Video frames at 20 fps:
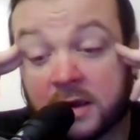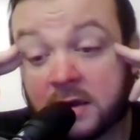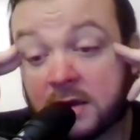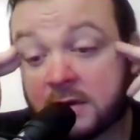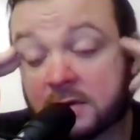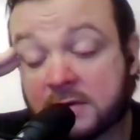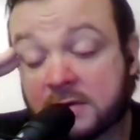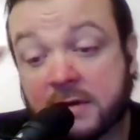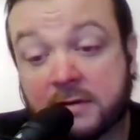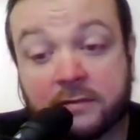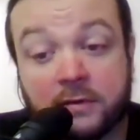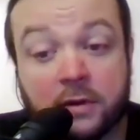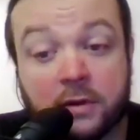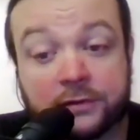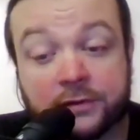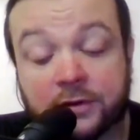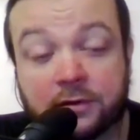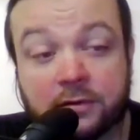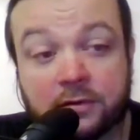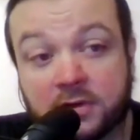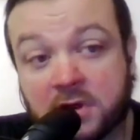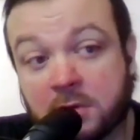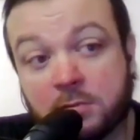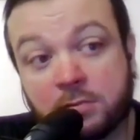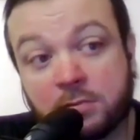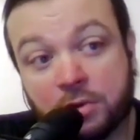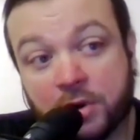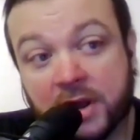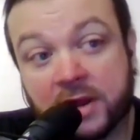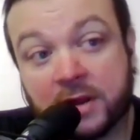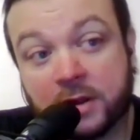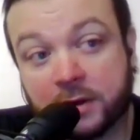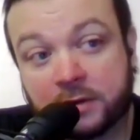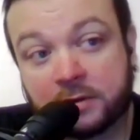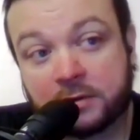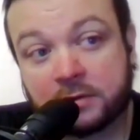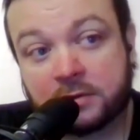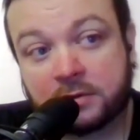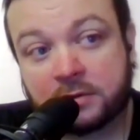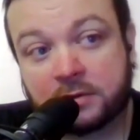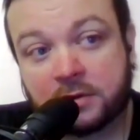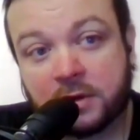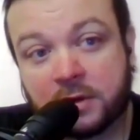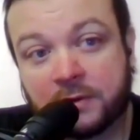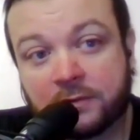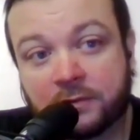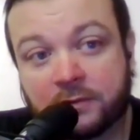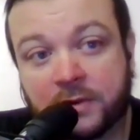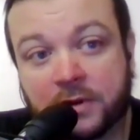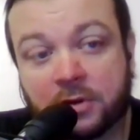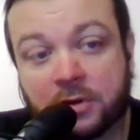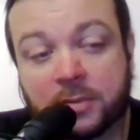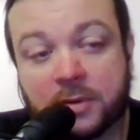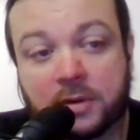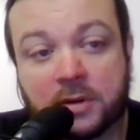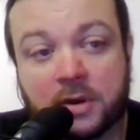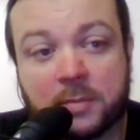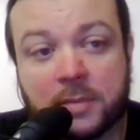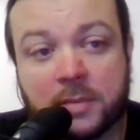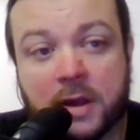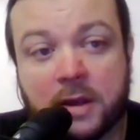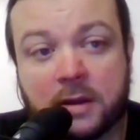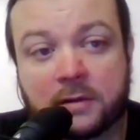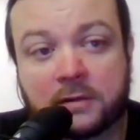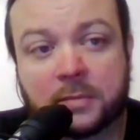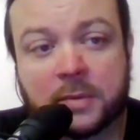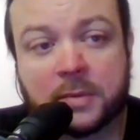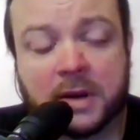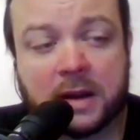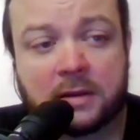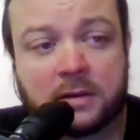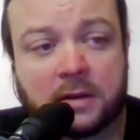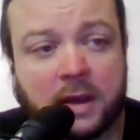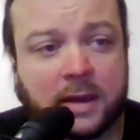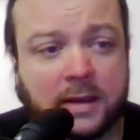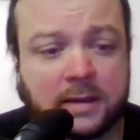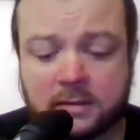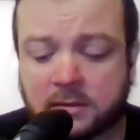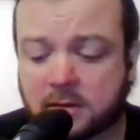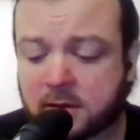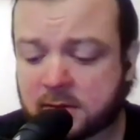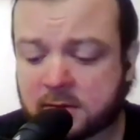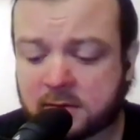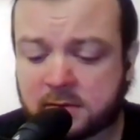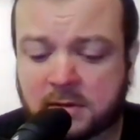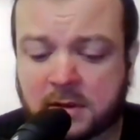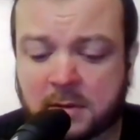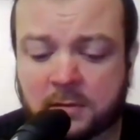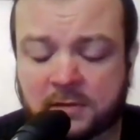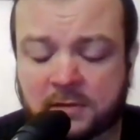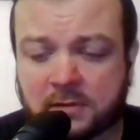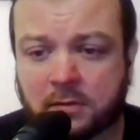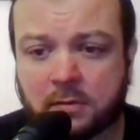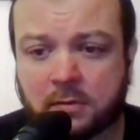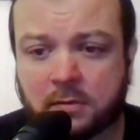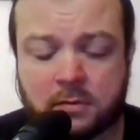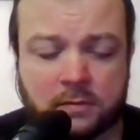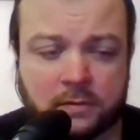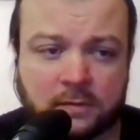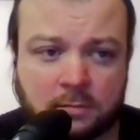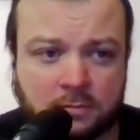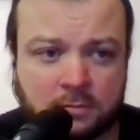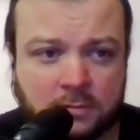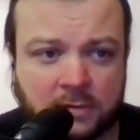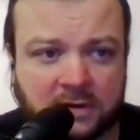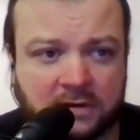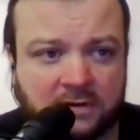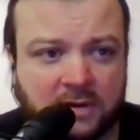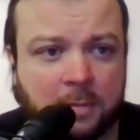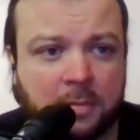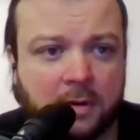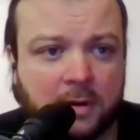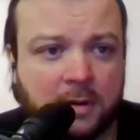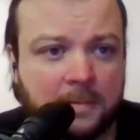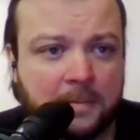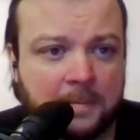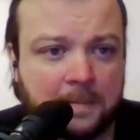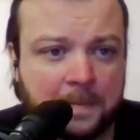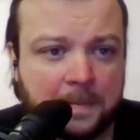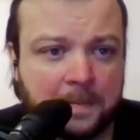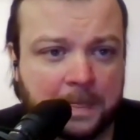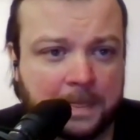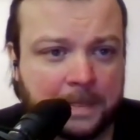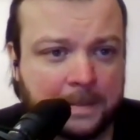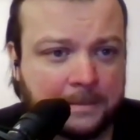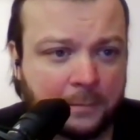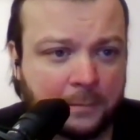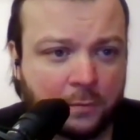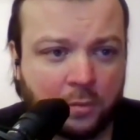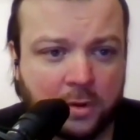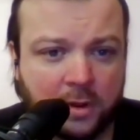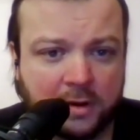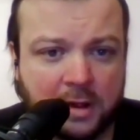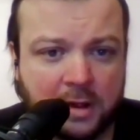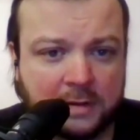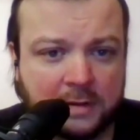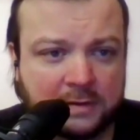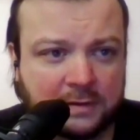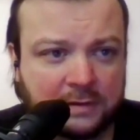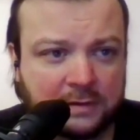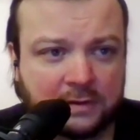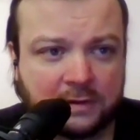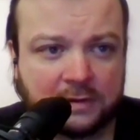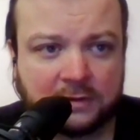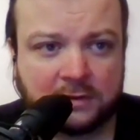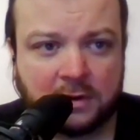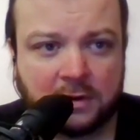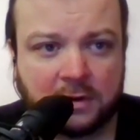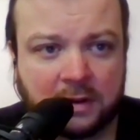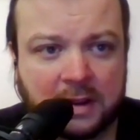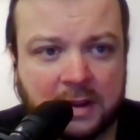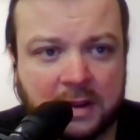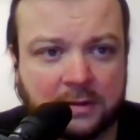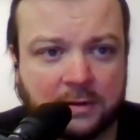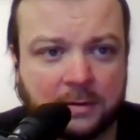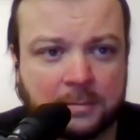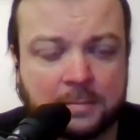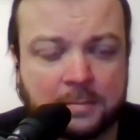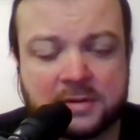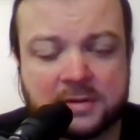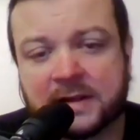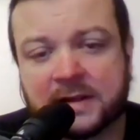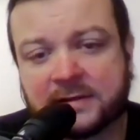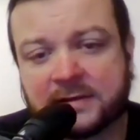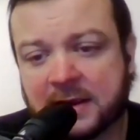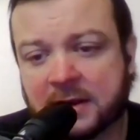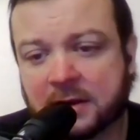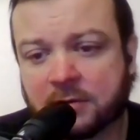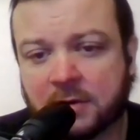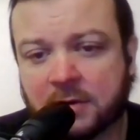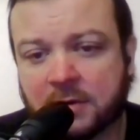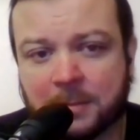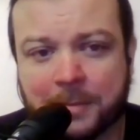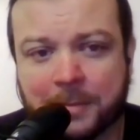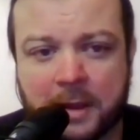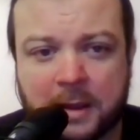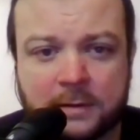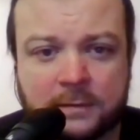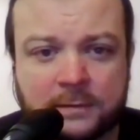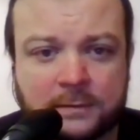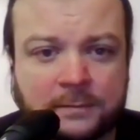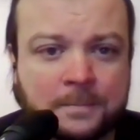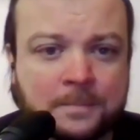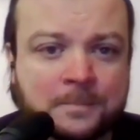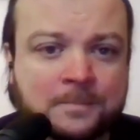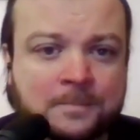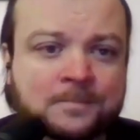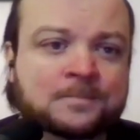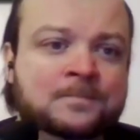I guess that falls under the umbrella of availability bias, but I thought that was a whole separate one on this list altogether, but that's anchoring bias.